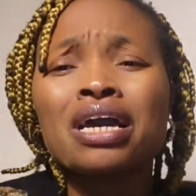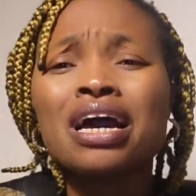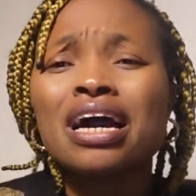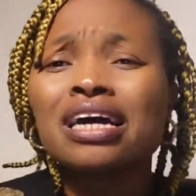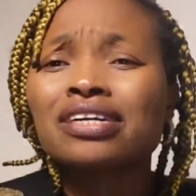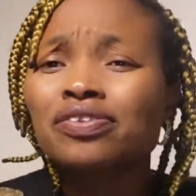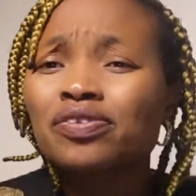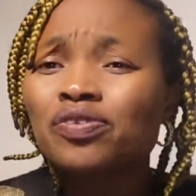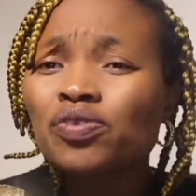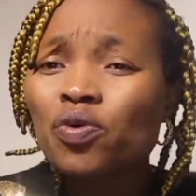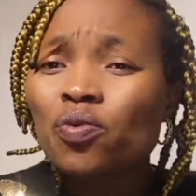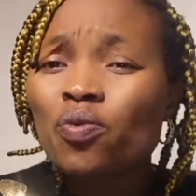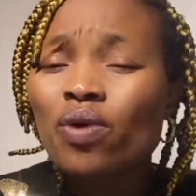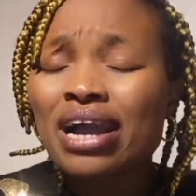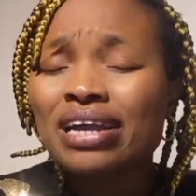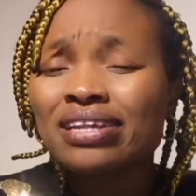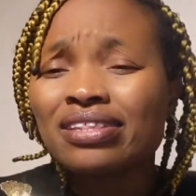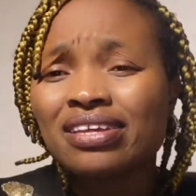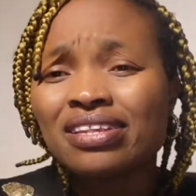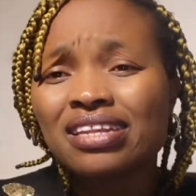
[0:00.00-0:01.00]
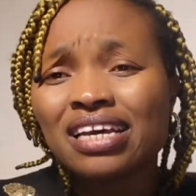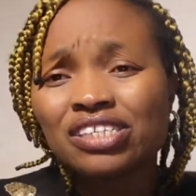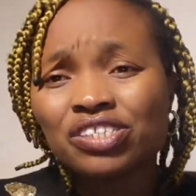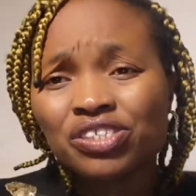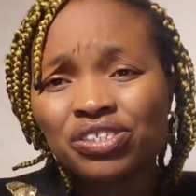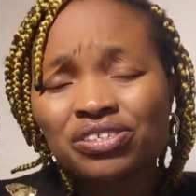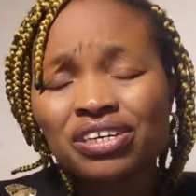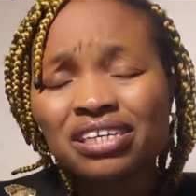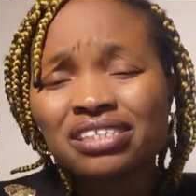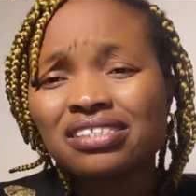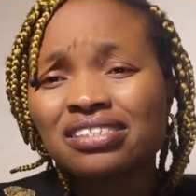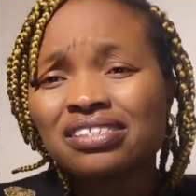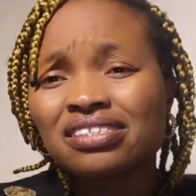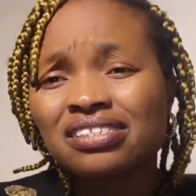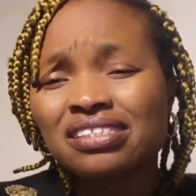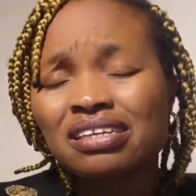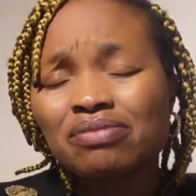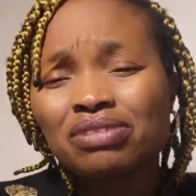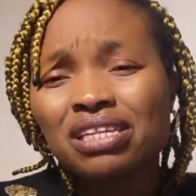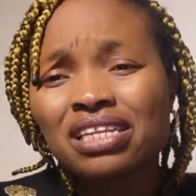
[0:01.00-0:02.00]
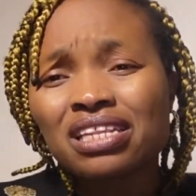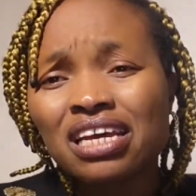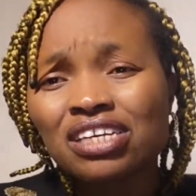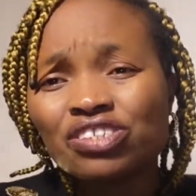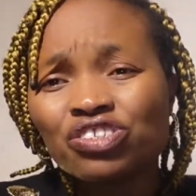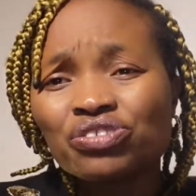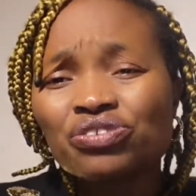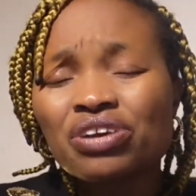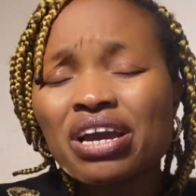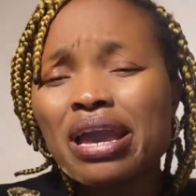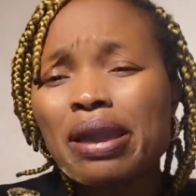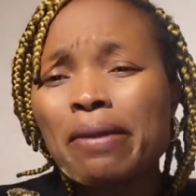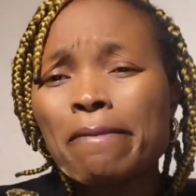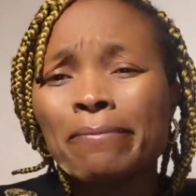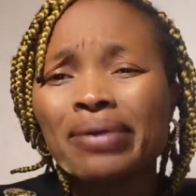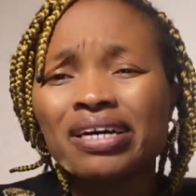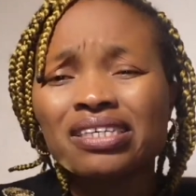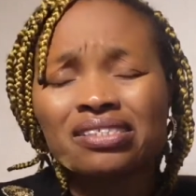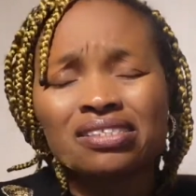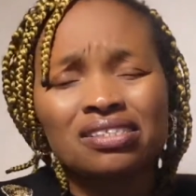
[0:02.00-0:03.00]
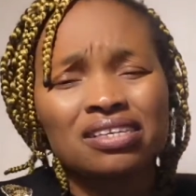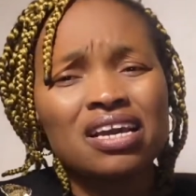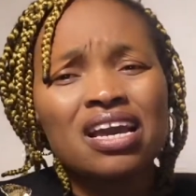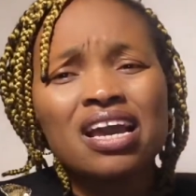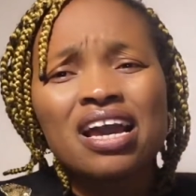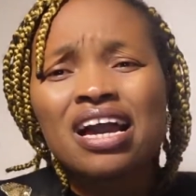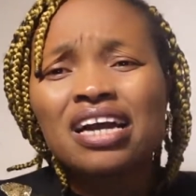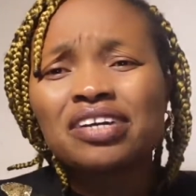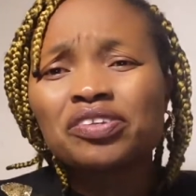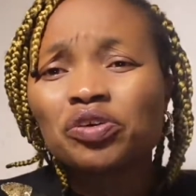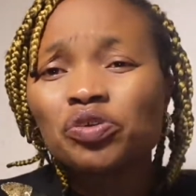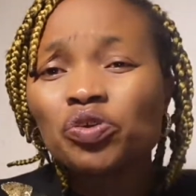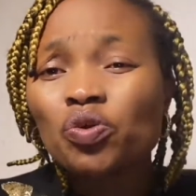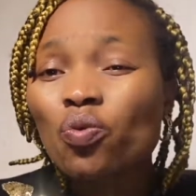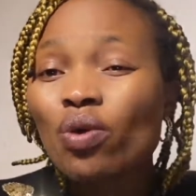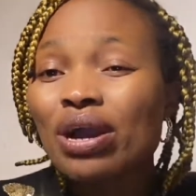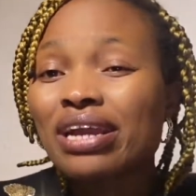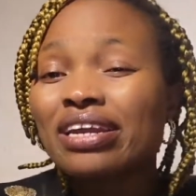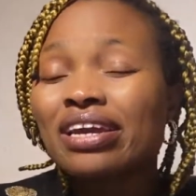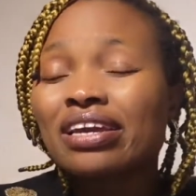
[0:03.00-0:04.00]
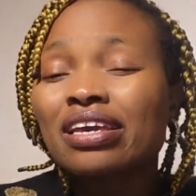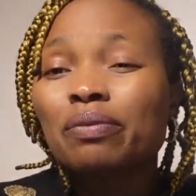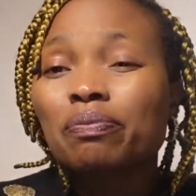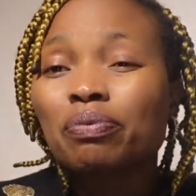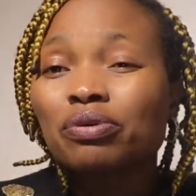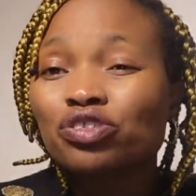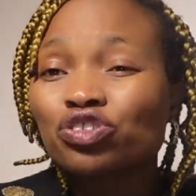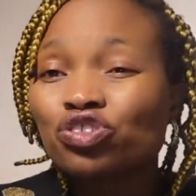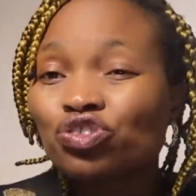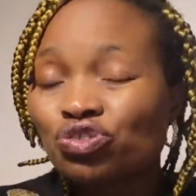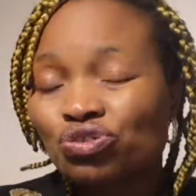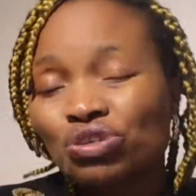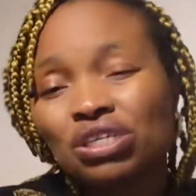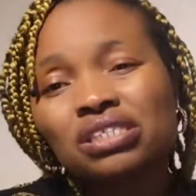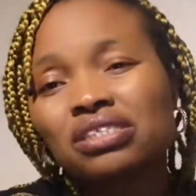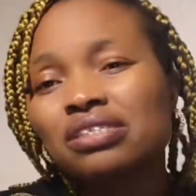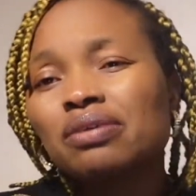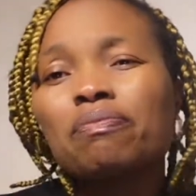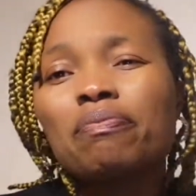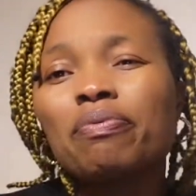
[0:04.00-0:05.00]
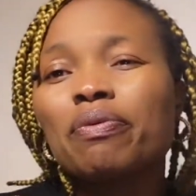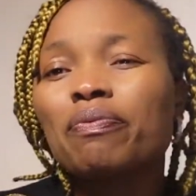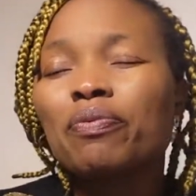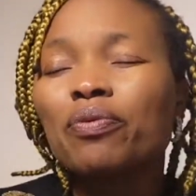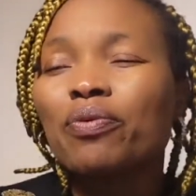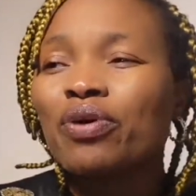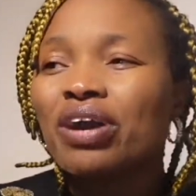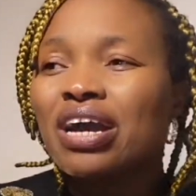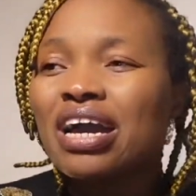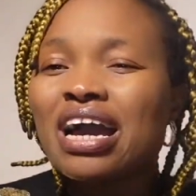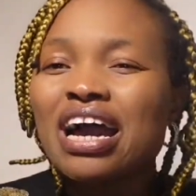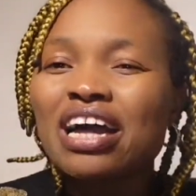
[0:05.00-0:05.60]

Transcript: I don't know why the Nigerian system, the Nigerian embassy, I don't know why they keep on stressing people.